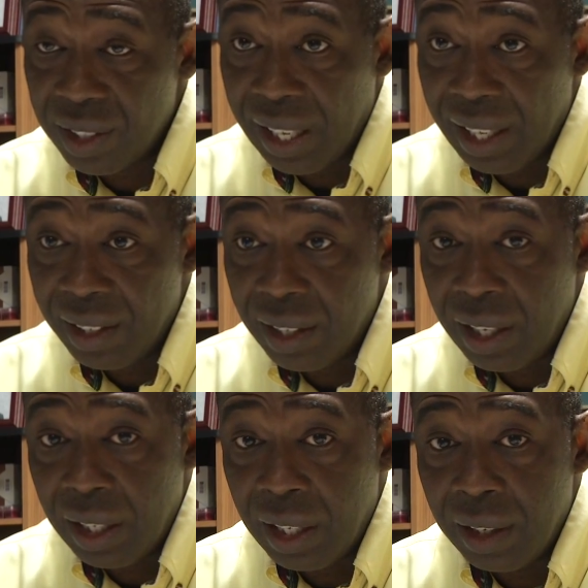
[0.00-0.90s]
sad
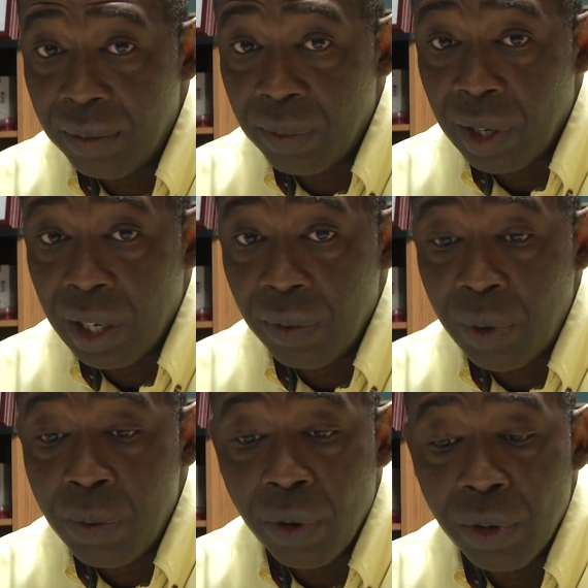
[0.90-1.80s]
thing. And, and we
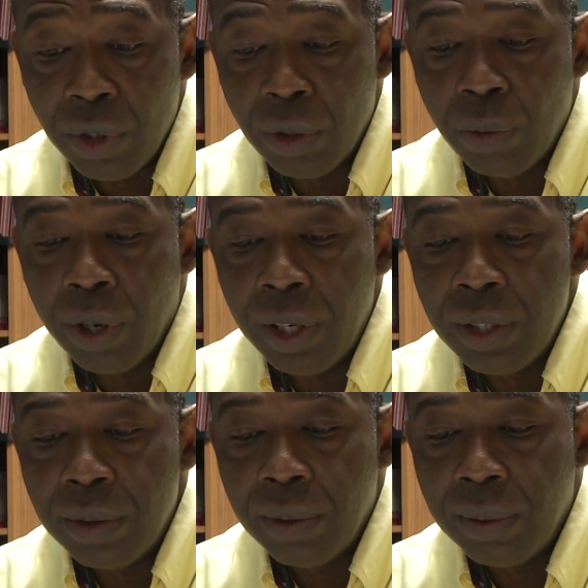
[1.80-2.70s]
want to do what
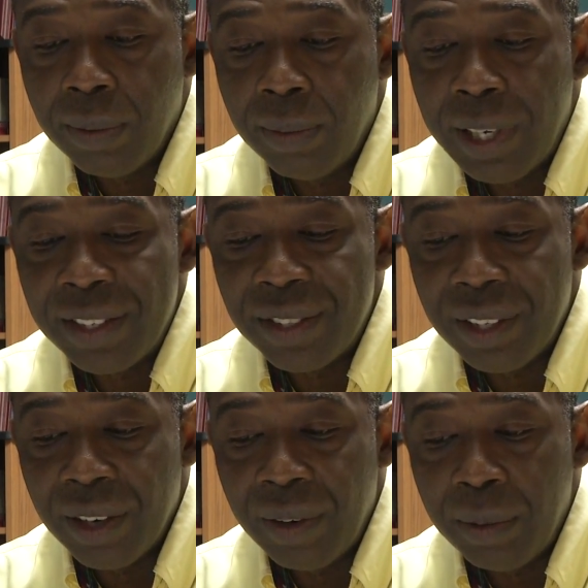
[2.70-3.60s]
is
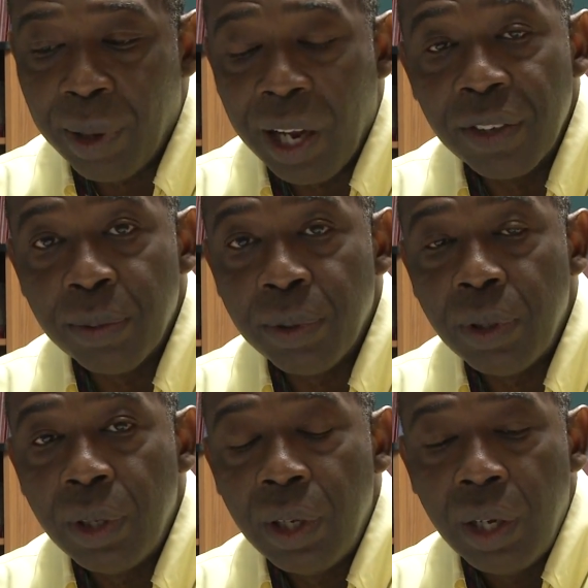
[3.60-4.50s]
necessary and possible.
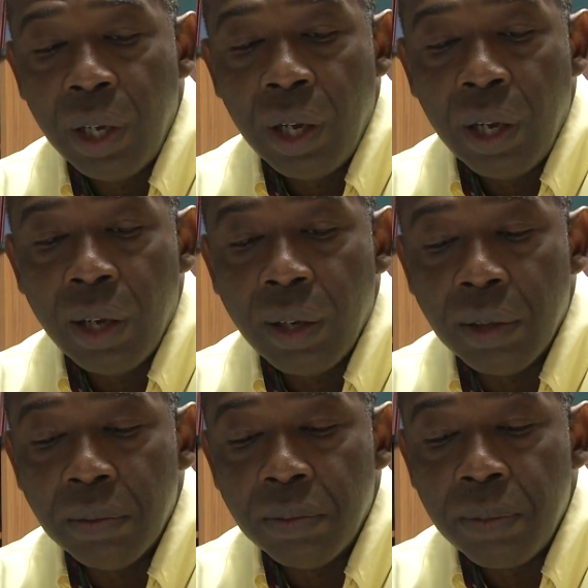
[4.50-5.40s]

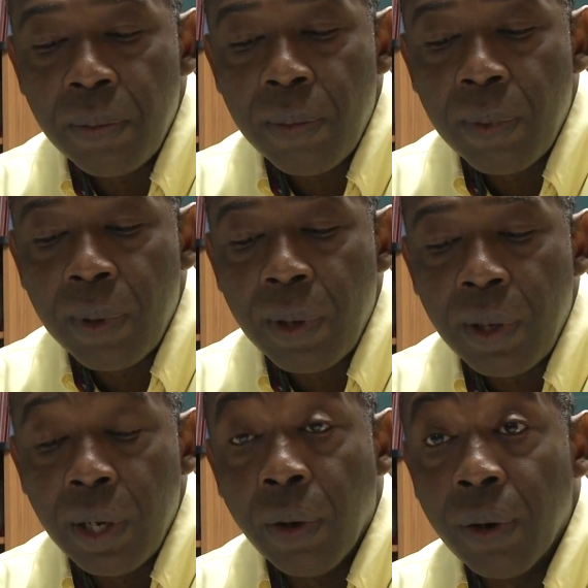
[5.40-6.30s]
Um,
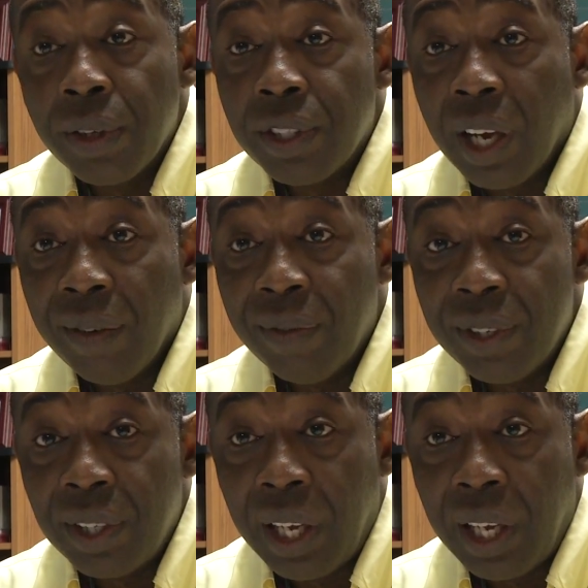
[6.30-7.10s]
in order to solve this